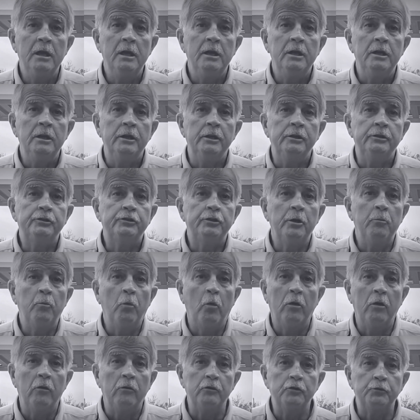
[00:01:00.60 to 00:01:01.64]
In some
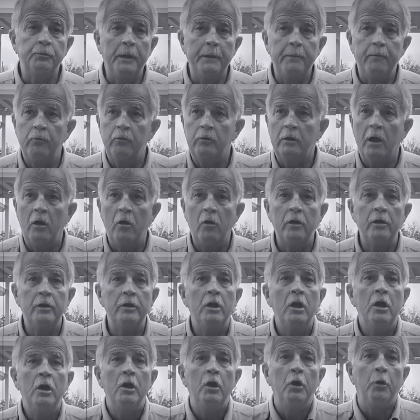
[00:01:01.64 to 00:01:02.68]
worlds, people call it
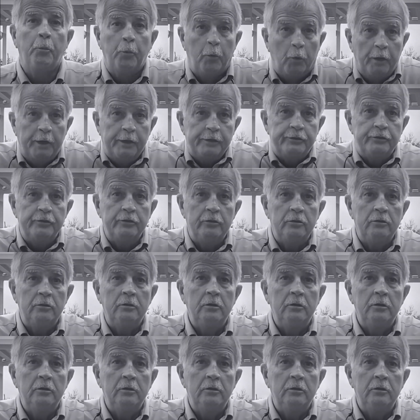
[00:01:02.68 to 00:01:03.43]
a prisoner.